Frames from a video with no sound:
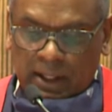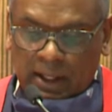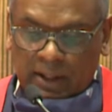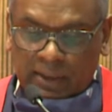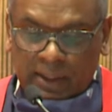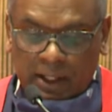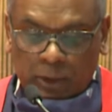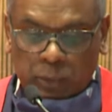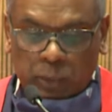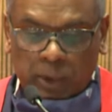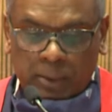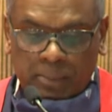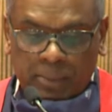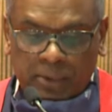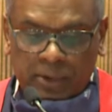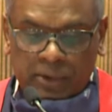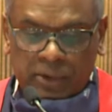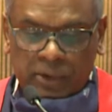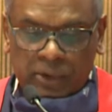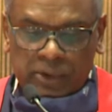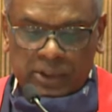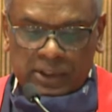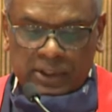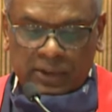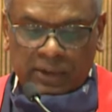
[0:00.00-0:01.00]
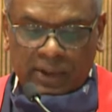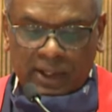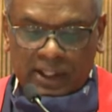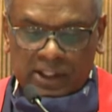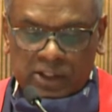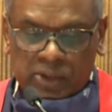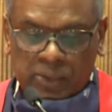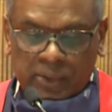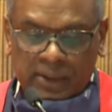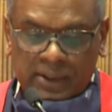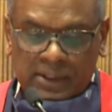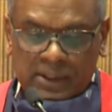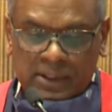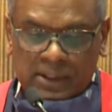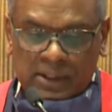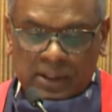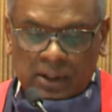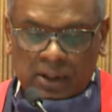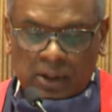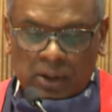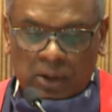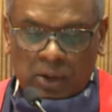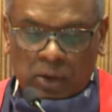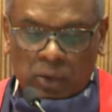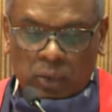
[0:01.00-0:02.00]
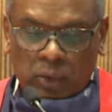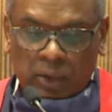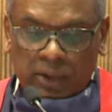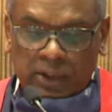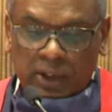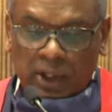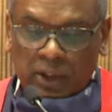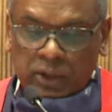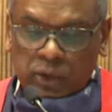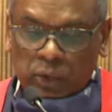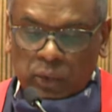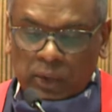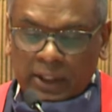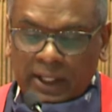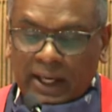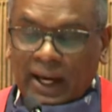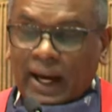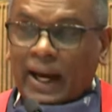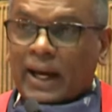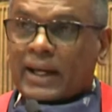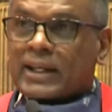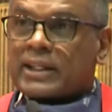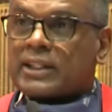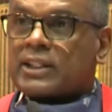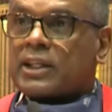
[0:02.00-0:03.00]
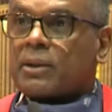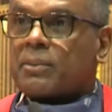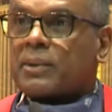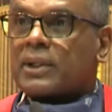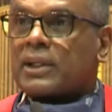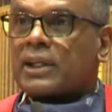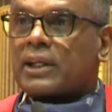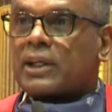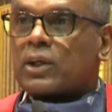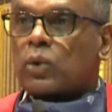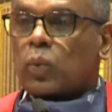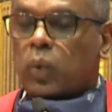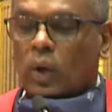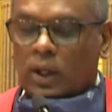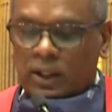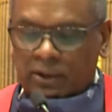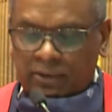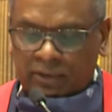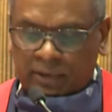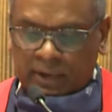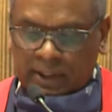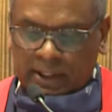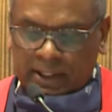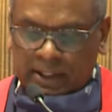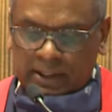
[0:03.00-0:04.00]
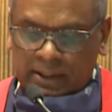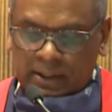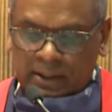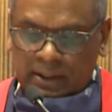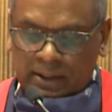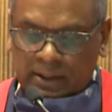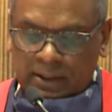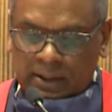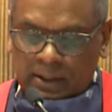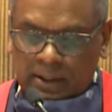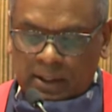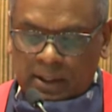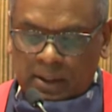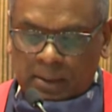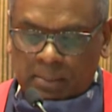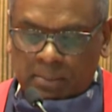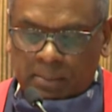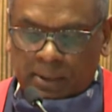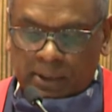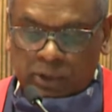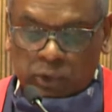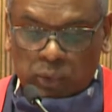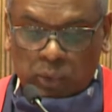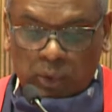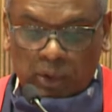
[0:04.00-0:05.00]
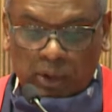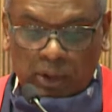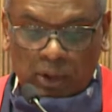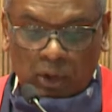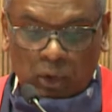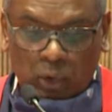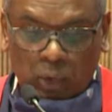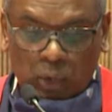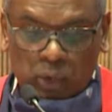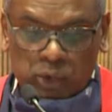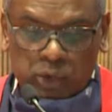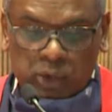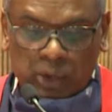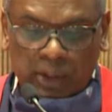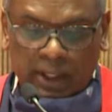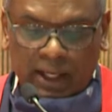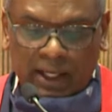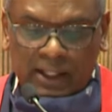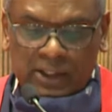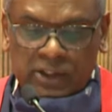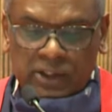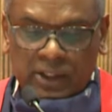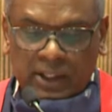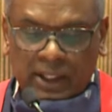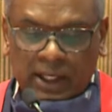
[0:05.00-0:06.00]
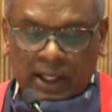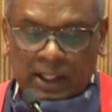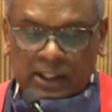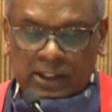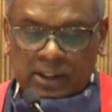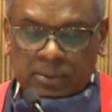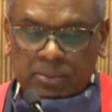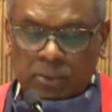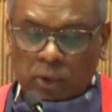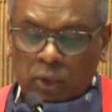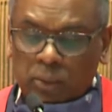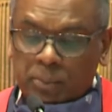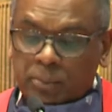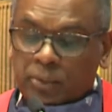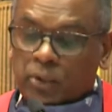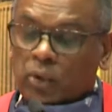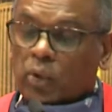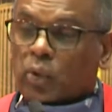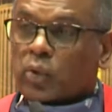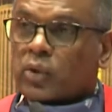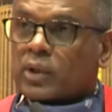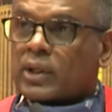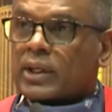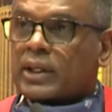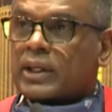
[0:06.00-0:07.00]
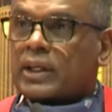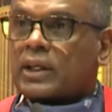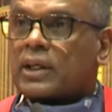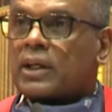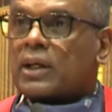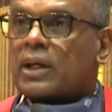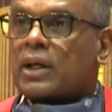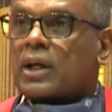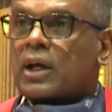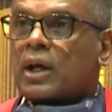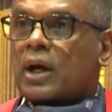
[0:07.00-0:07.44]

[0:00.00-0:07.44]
and that we produce graduates who are not only academically qualified, but who are also educated more broadly